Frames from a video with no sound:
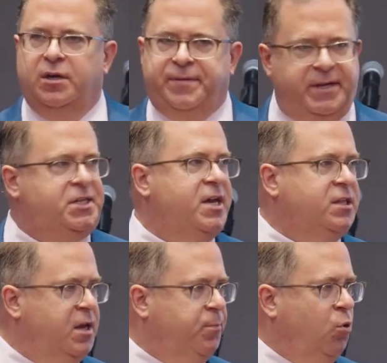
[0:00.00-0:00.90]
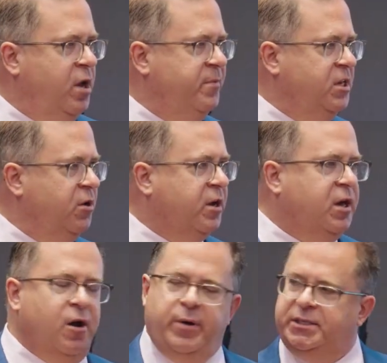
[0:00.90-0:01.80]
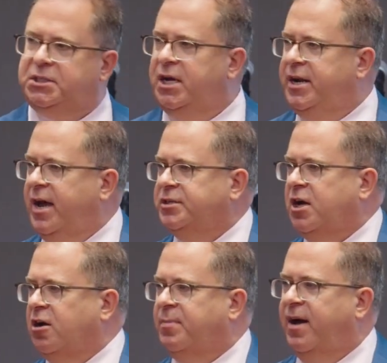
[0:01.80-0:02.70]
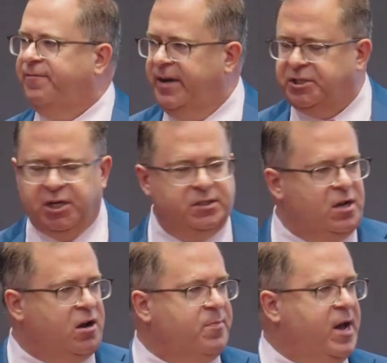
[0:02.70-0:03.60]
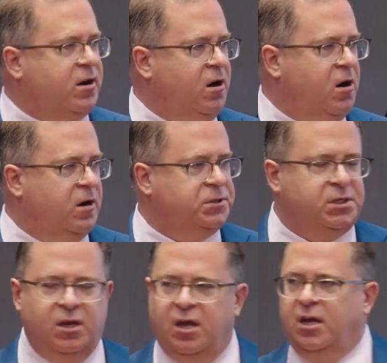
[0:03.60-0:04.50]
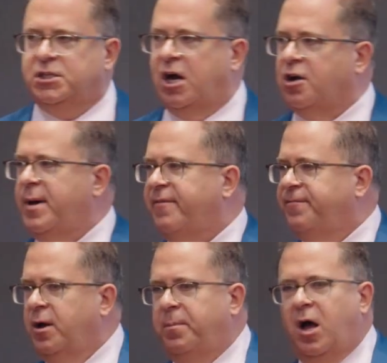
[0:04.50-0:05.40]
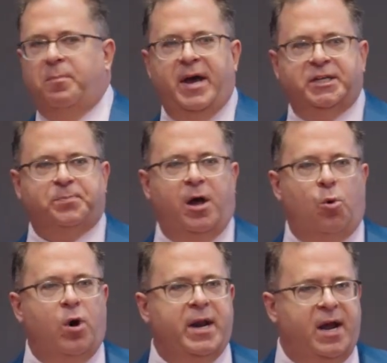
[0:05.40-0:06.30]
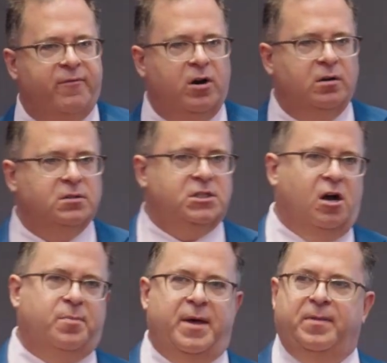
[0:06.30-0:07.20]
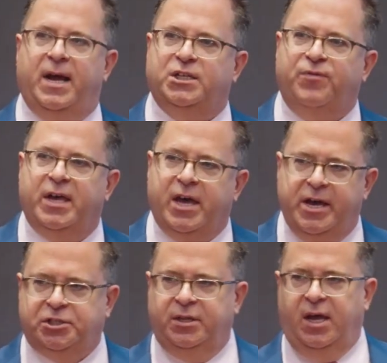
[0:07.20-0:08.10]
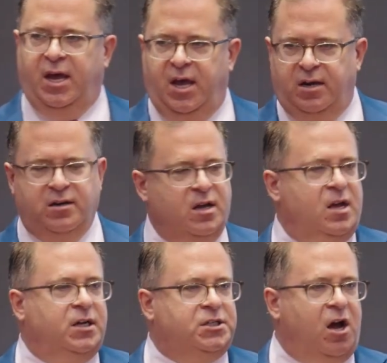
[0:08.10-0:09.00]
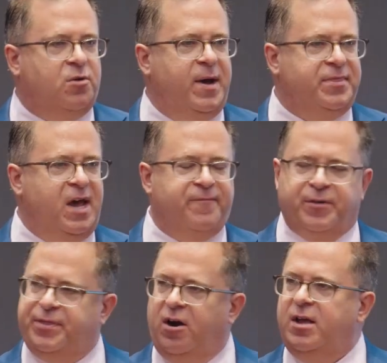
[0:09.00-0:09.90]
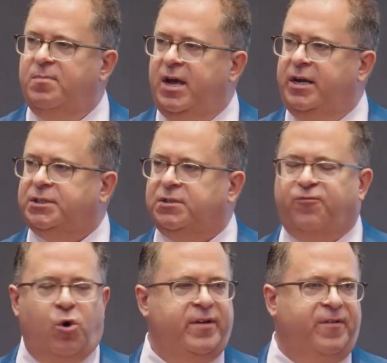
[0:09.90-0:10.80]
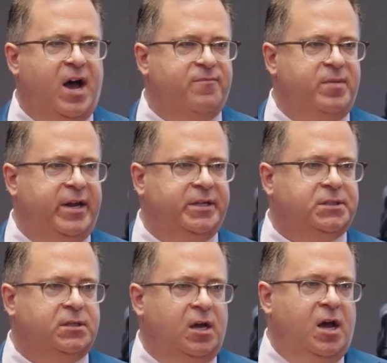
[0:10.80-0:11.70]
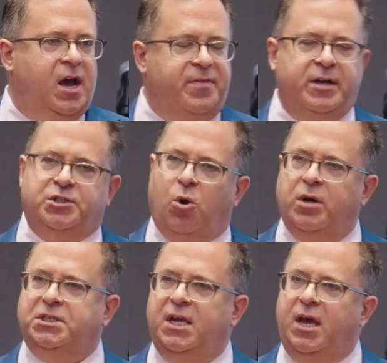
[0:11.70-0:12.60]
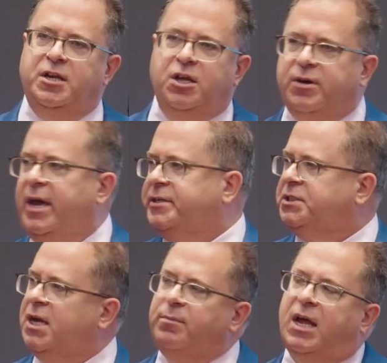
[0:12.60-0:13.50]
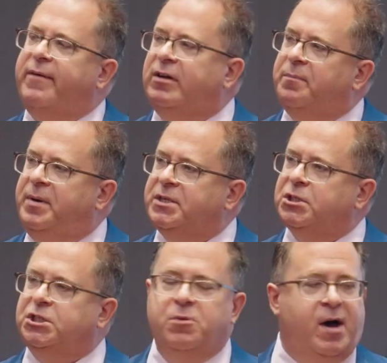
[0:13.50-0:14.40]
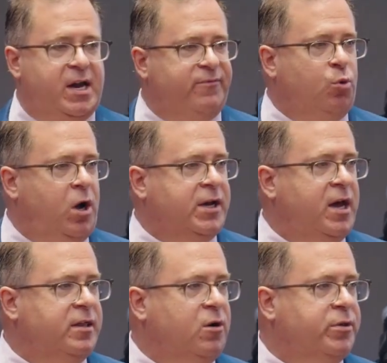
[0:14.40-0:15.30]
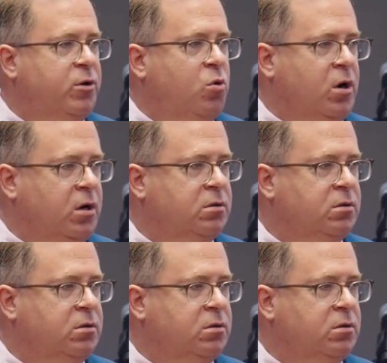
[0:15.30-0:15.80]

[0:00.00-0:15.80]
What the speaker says: They'd take the appointment. You could go in, sit down, talk about fishing, talk about cars, talk about football, baseball, whatever, talk about the last vacation they had, talk about that for 30 minutes, 45 minutes, and then towards the end, you get to some level of business, you might even walk out of there with an order.